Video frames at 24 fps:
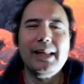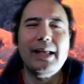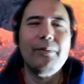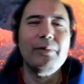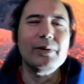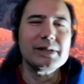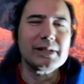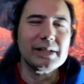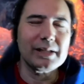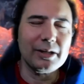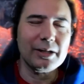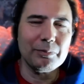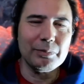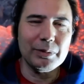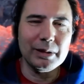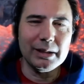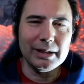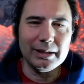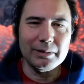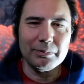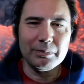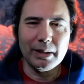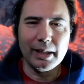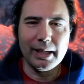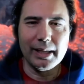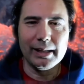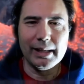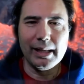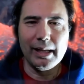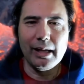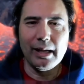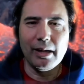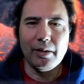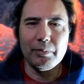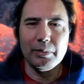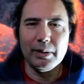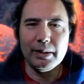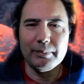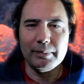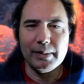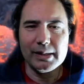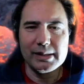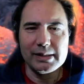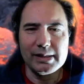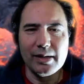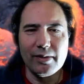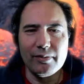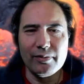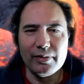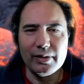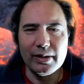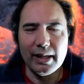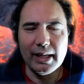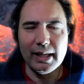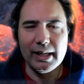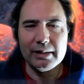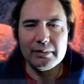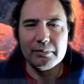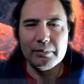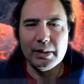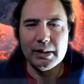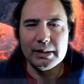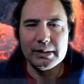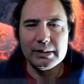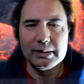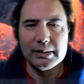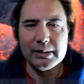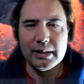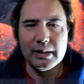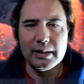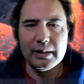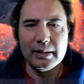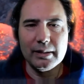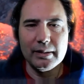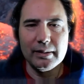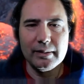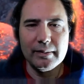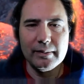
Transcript: wasn't completely blind. I'll blame myself for that. But